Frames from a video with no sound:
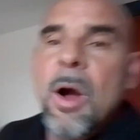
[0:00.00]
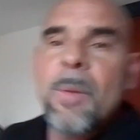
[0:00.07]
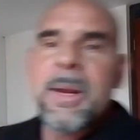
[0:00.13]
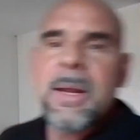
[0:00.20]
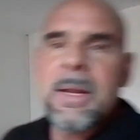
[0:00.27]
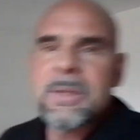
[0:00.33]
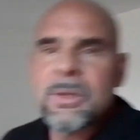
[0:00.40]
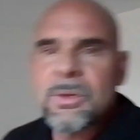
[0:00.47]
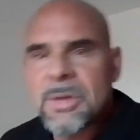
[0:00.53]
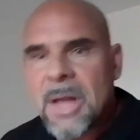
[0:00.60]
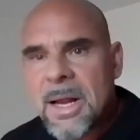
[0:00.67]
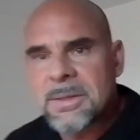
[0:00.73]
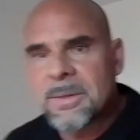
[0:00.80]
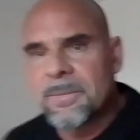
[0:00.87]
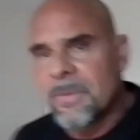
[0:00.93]
because you
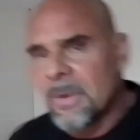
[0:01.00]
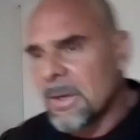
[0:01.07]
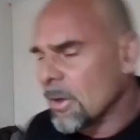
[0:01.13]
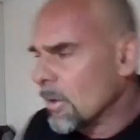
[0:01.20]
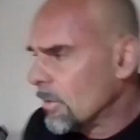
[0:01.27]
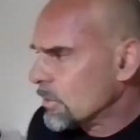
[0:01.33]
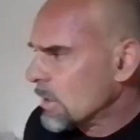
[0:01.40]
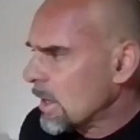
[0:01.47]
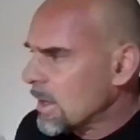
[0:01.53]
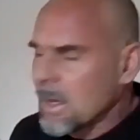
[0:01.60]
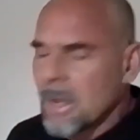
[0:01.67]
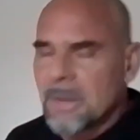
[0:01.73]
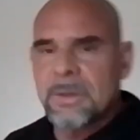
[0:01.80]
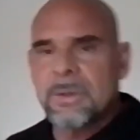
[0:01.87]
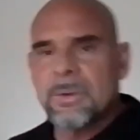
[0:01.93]
saw some video of Jay
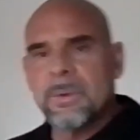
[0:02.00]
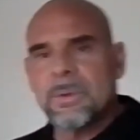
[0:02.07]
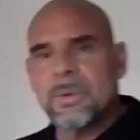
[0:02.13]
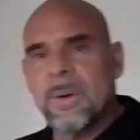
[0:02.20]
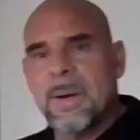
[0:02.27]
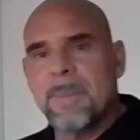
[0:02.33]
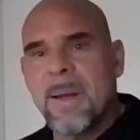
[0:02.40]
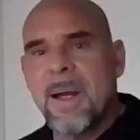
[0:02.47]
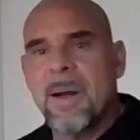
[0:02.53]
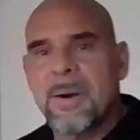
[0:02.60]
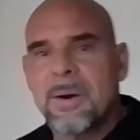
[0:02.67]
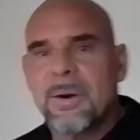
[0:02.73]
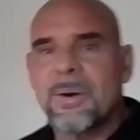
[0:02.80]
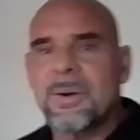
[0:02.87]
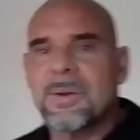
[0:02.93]
Cutler doing 20-pound
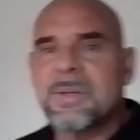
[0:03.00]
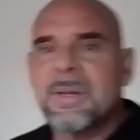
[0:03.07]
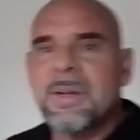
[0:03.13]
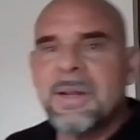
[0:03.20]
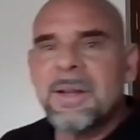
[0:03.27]
curls.